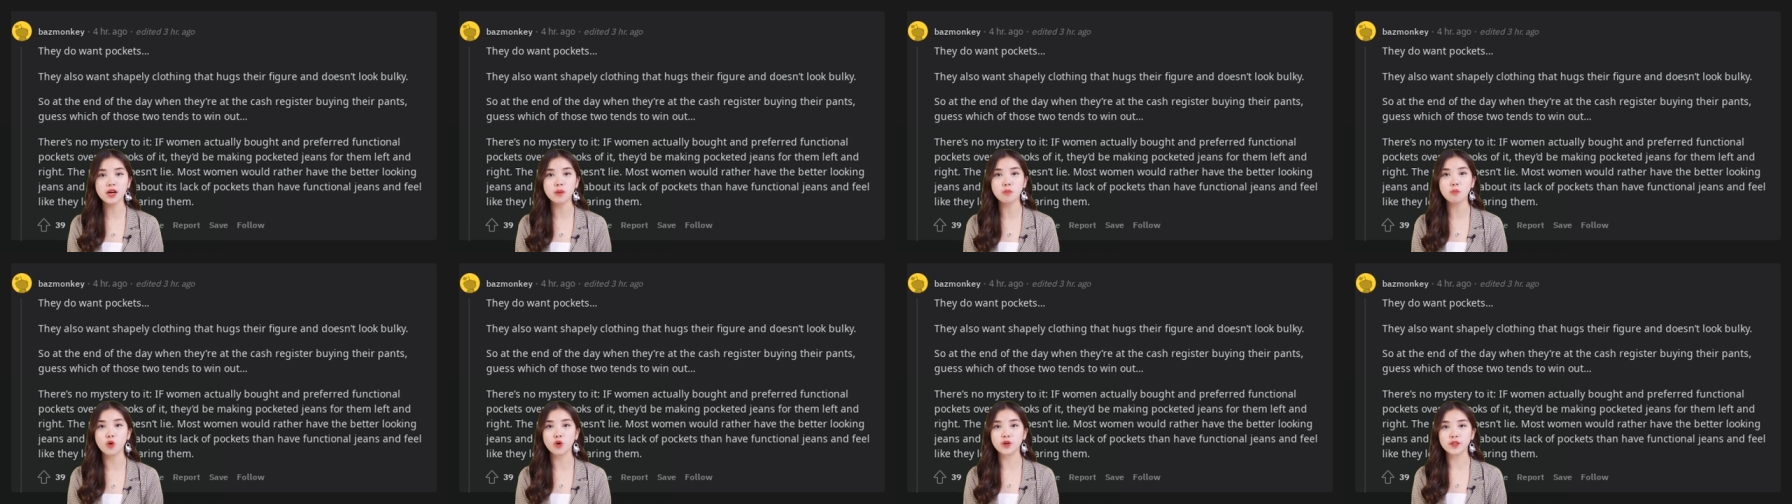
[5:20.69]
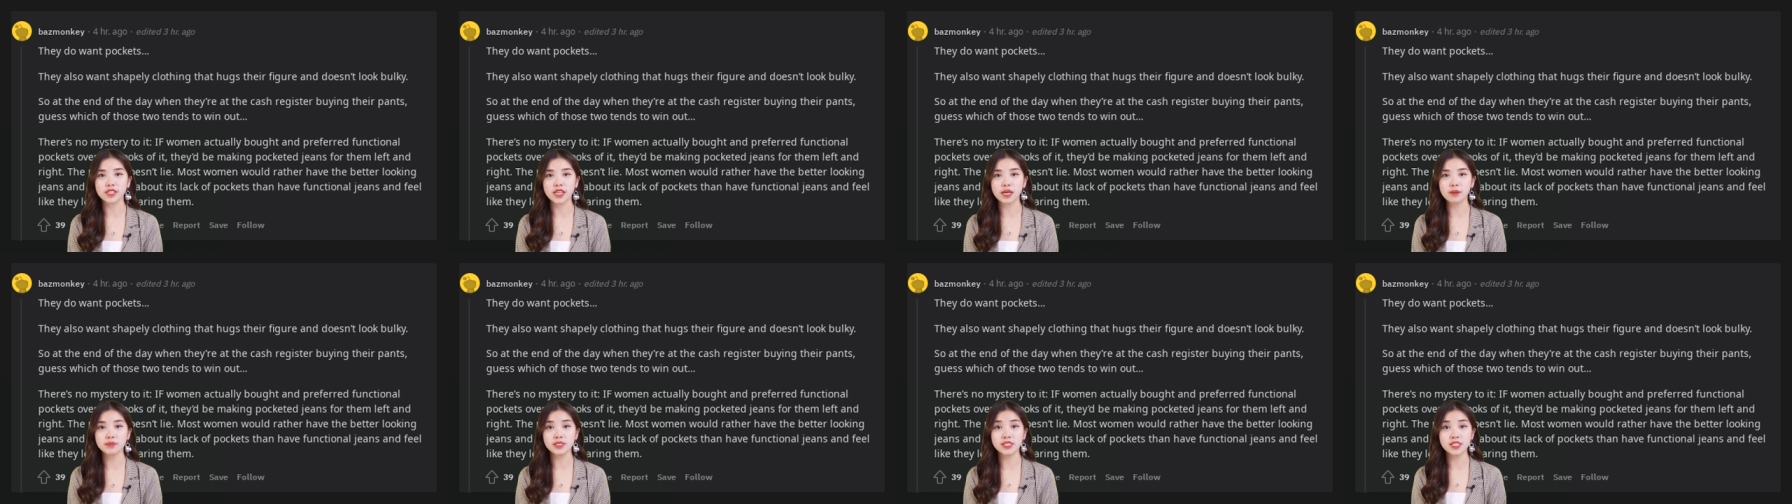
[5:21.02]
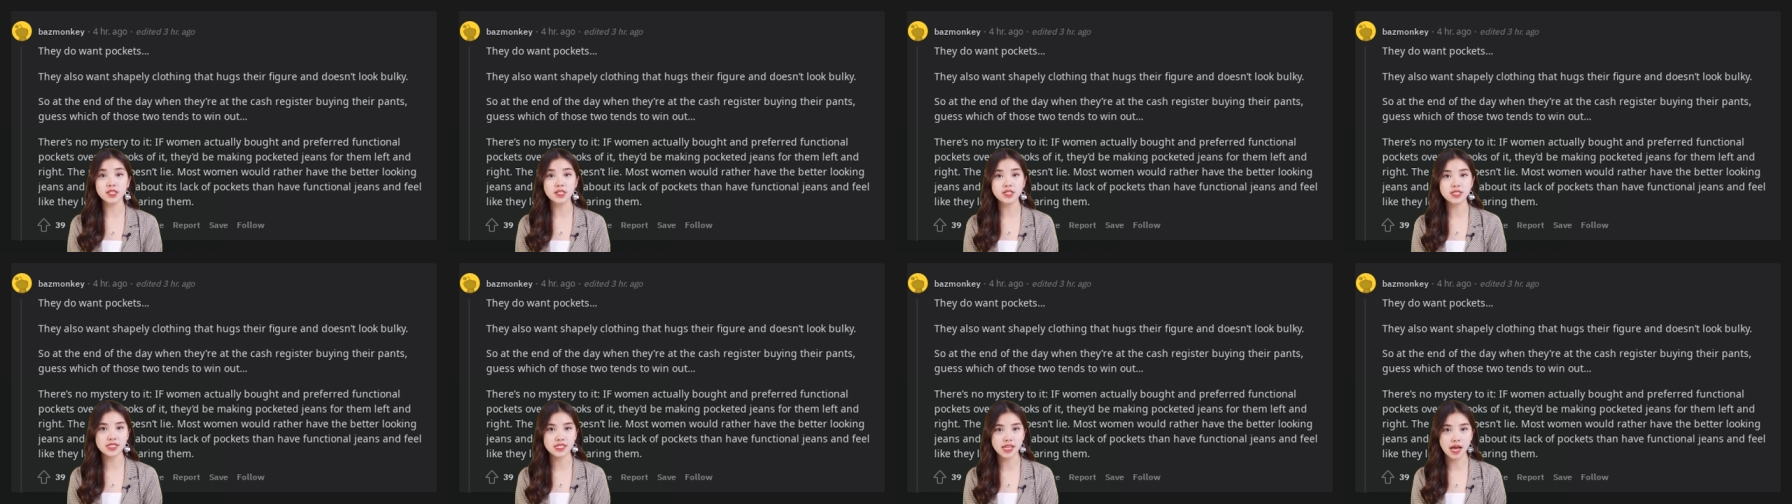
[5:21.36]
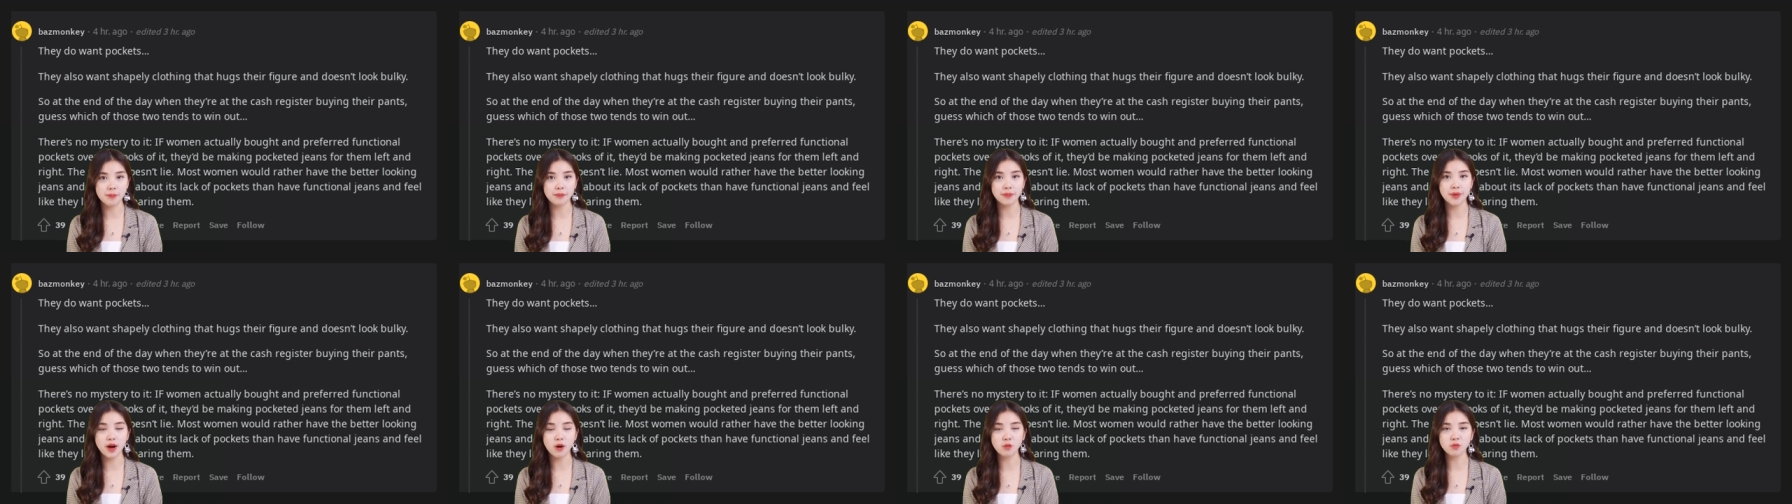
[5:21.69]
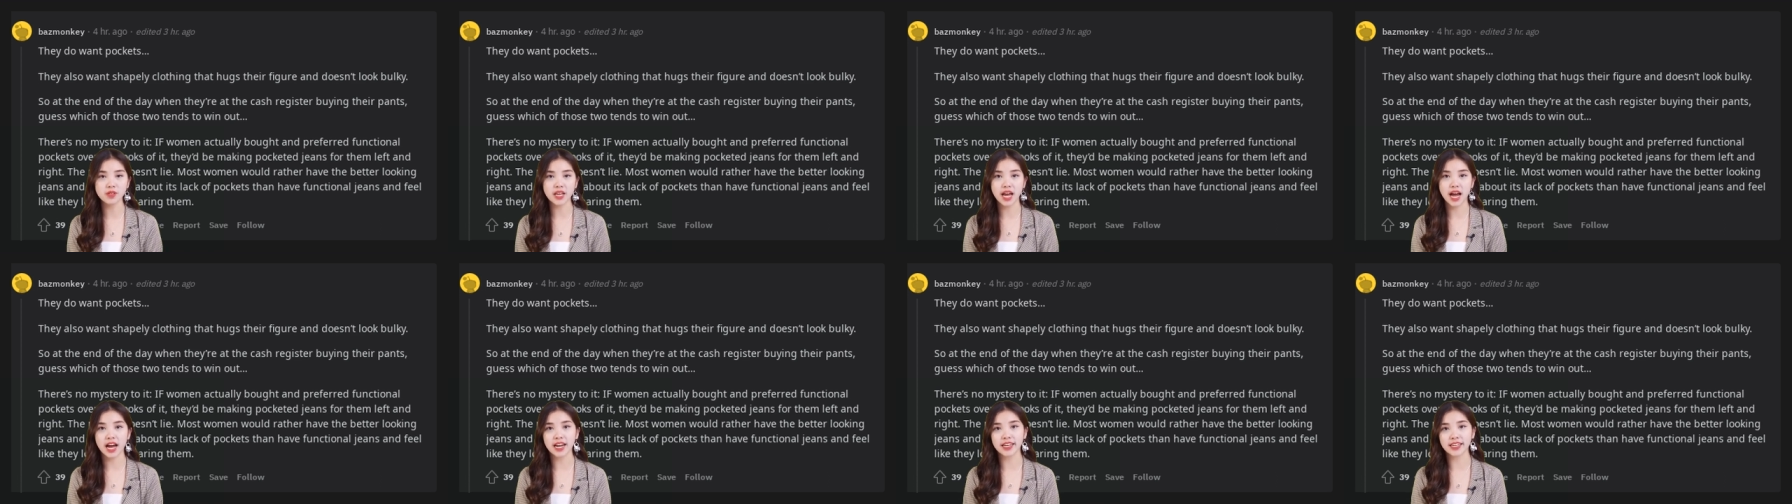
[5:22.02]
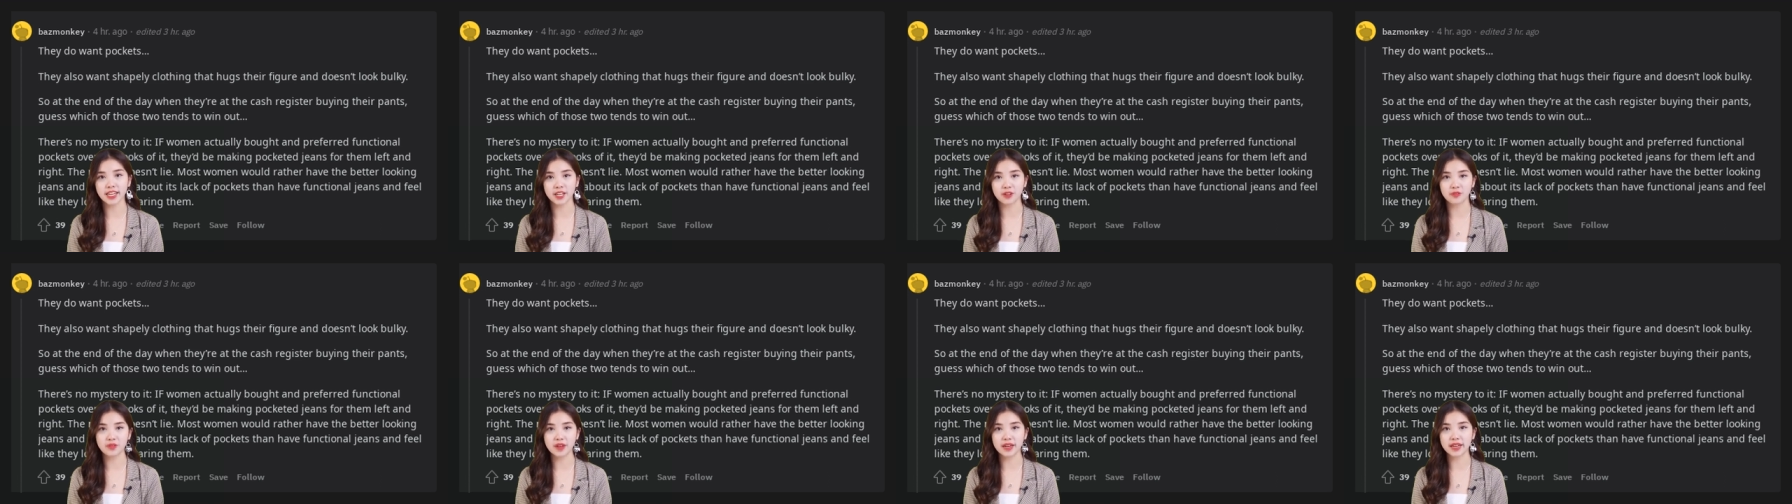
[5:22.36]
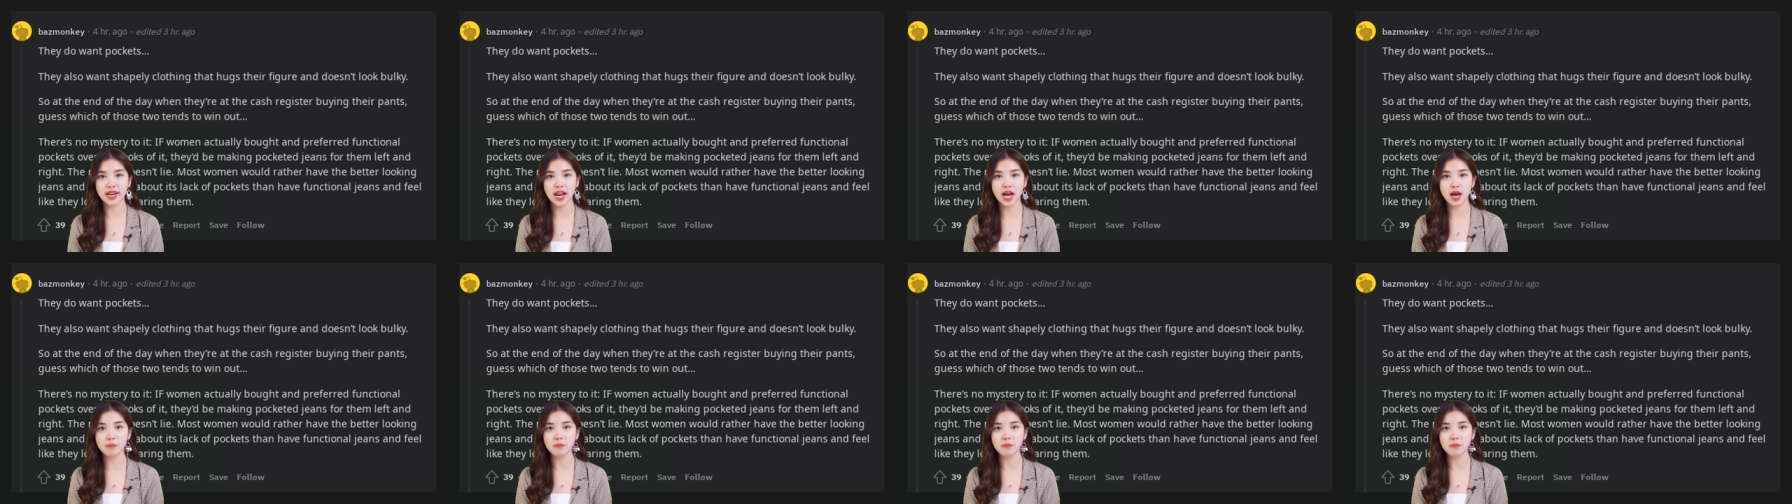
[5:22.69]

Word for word: their figure and doesn't look bulky.